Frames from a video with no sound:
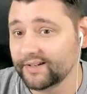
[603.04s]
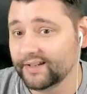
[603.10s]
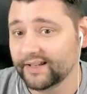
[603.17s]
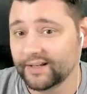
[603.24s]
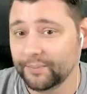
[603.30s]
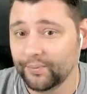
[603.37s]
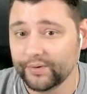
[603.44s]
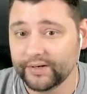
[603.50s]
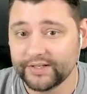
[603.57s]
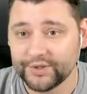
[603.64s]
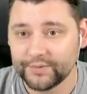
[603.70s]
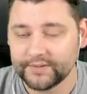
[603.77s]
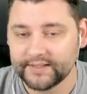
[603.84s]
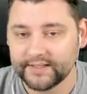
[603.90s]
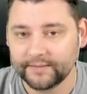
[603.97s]
is looking pretty
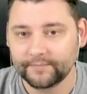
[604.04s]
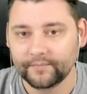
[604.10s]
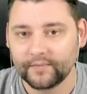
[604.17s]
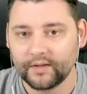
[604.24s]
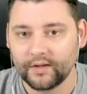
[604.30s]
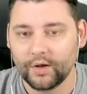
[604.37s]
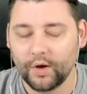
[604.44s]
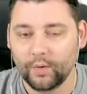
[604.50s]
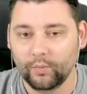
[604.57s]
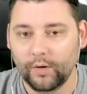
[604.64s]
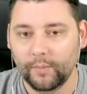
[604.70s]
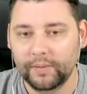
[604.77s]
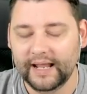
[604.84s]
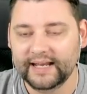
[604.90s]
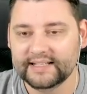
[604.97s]
juicy.
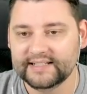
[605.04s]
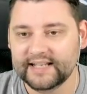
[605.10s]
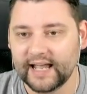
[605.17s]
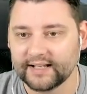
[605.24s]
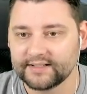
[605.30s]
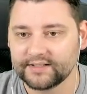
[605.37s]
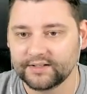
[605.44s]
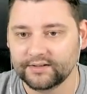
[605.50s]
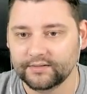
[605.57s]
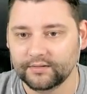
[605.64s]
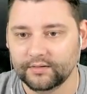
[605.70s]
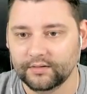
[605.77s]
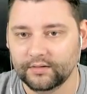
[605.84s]
What plane is next?